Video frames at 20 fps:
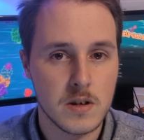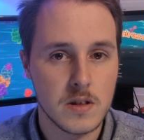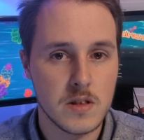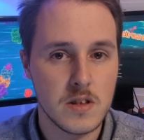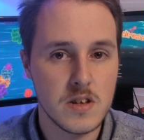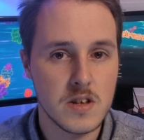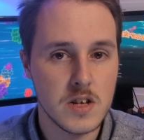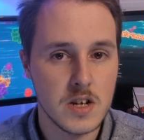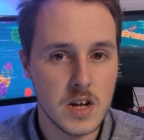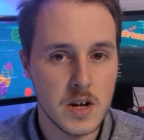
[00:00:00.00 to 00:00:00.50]

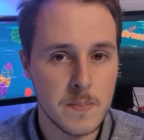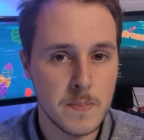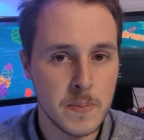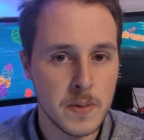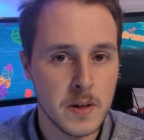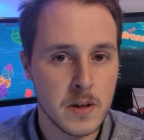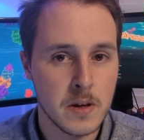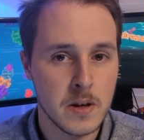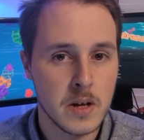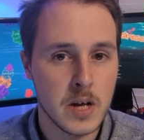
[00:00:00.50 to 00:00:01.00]
This time,
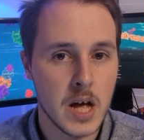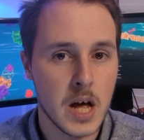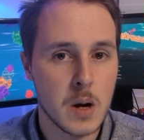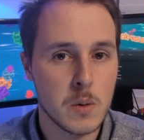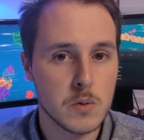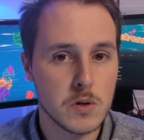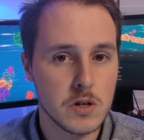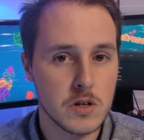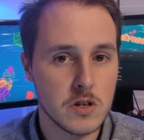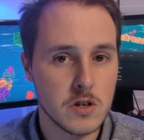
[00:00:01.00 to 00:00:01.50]
I
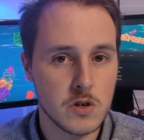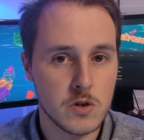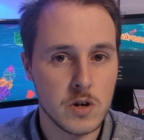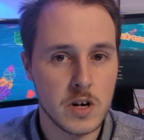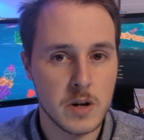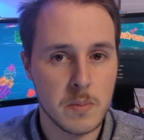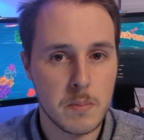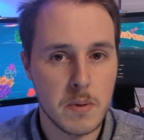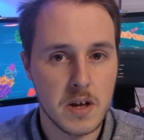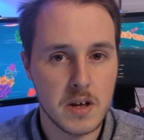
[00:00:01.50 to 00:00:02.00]
wanted to try
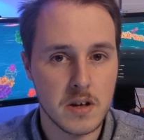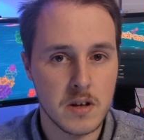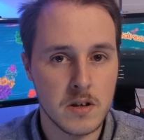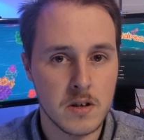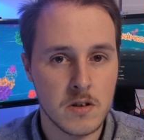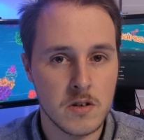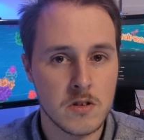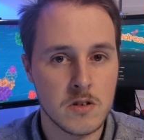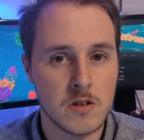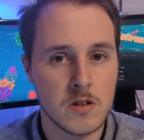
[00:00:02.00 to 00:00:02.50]
to make
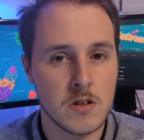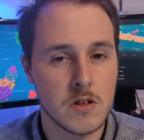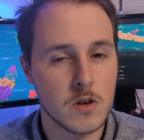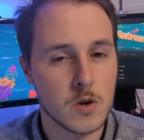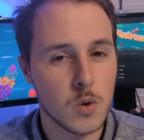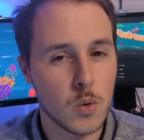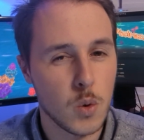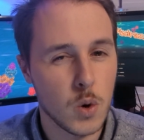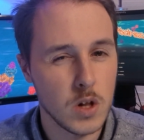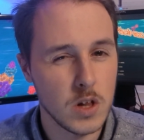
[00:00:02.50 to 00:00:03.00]
it so that the
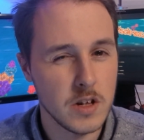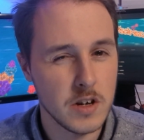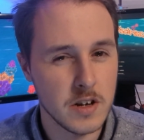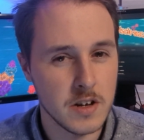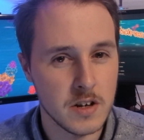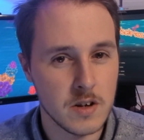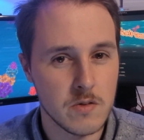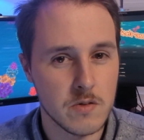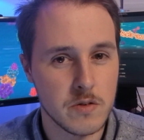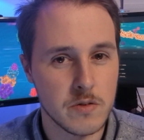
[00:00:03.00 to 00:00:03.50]

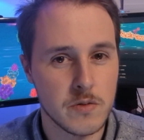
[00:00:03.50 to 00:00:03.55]
quality of the